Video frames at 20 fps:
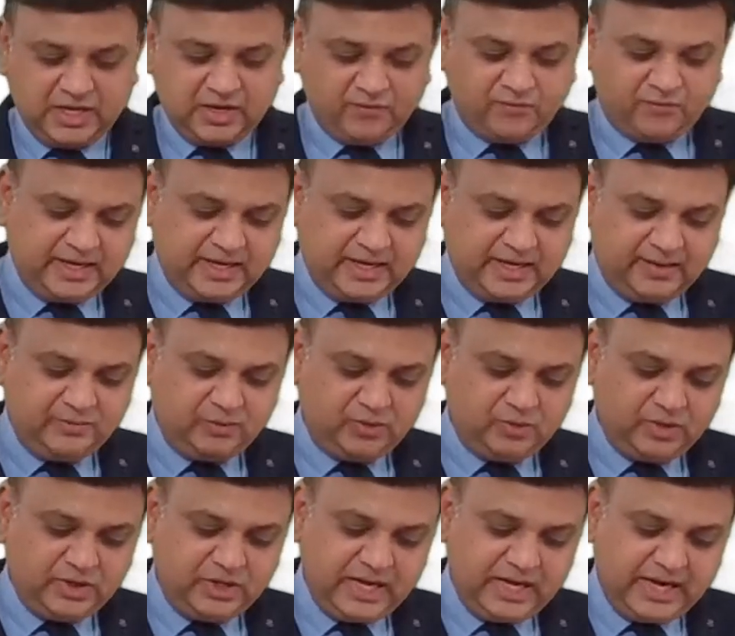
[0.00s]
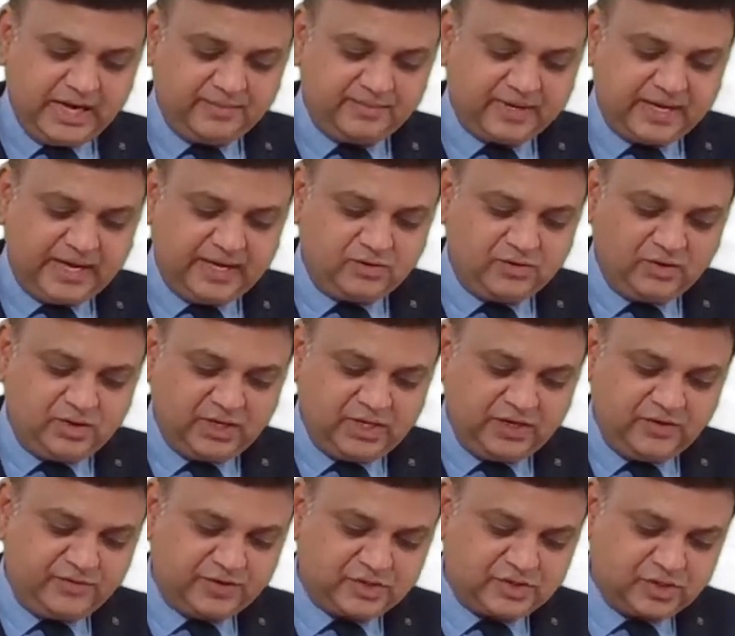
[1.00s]
What I am doing, I am calculating
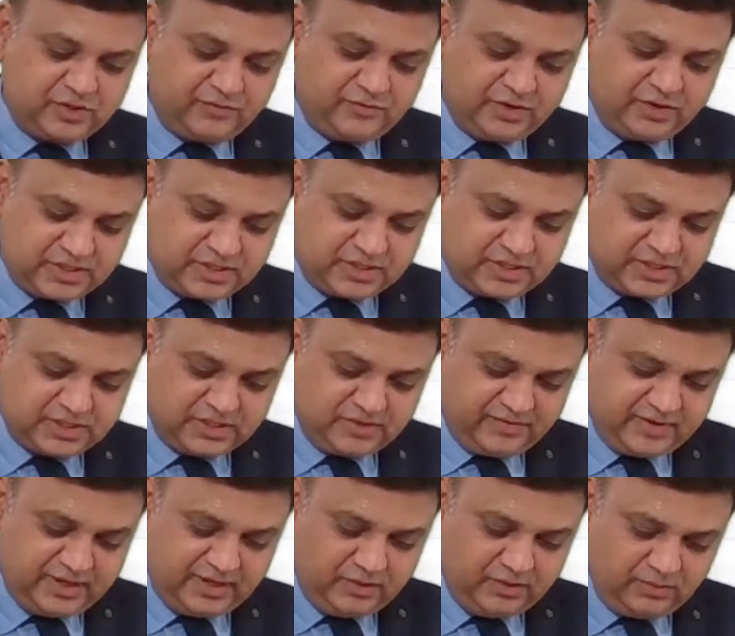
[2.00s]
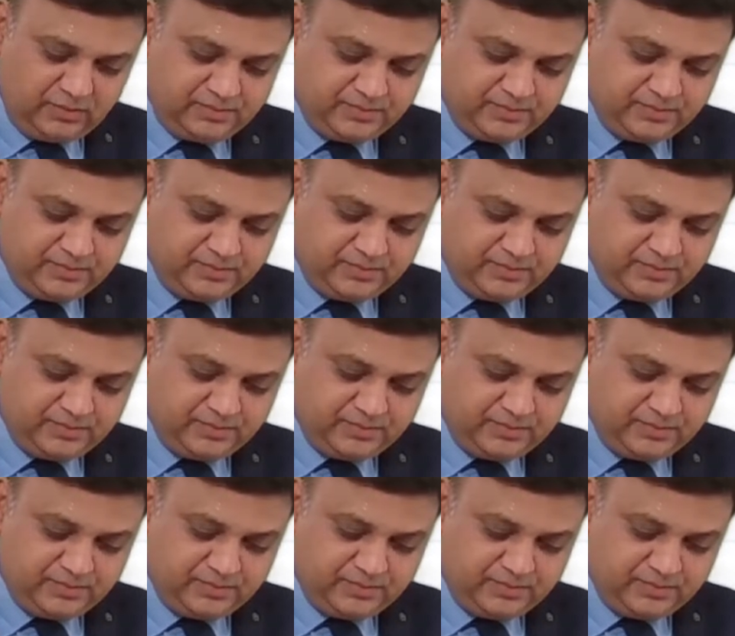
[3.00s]
first of all the present value,